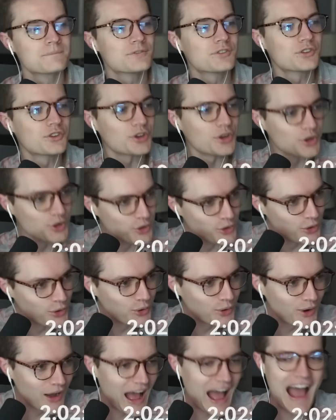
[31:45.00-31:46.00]

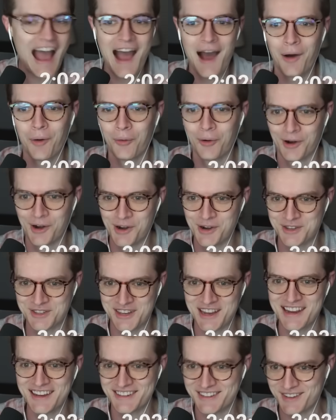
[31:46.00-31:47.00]
2 hours
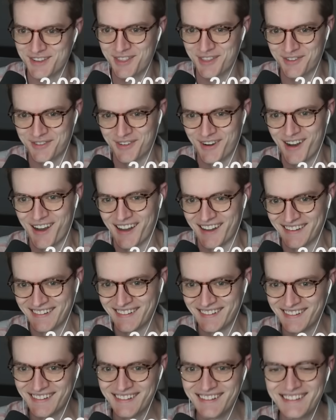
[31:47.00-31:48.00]
into the run.
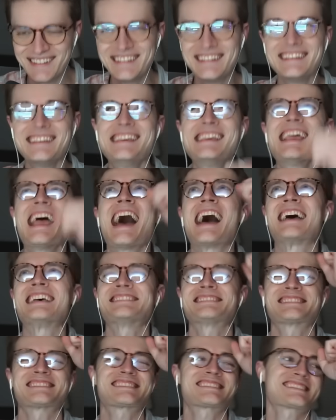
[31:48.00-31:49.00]

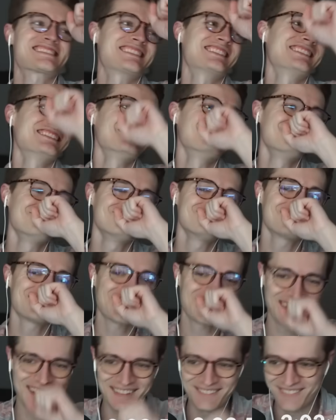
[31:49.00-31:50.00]
Yes.
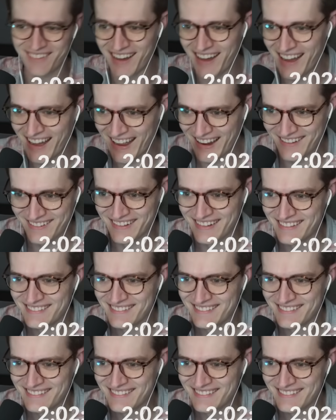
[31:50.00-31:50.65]
Come on.